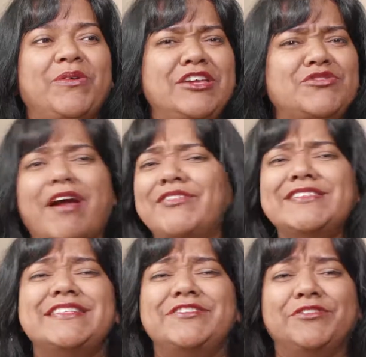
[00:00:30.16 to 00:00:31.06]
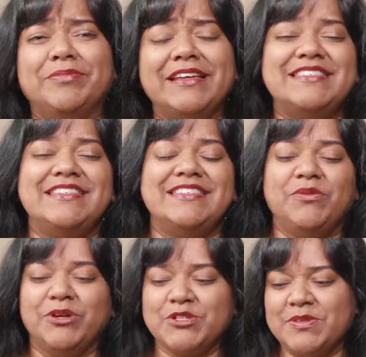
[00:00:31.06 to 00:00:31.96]
he travels to different places, he
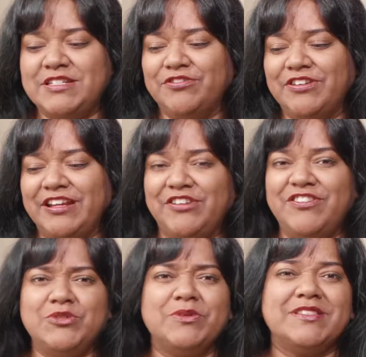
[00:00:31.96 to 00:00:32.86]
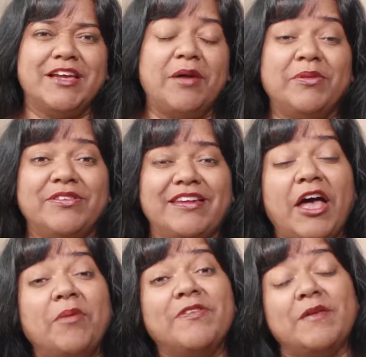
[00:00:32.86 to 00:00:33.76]
works with different individuals and couples and helps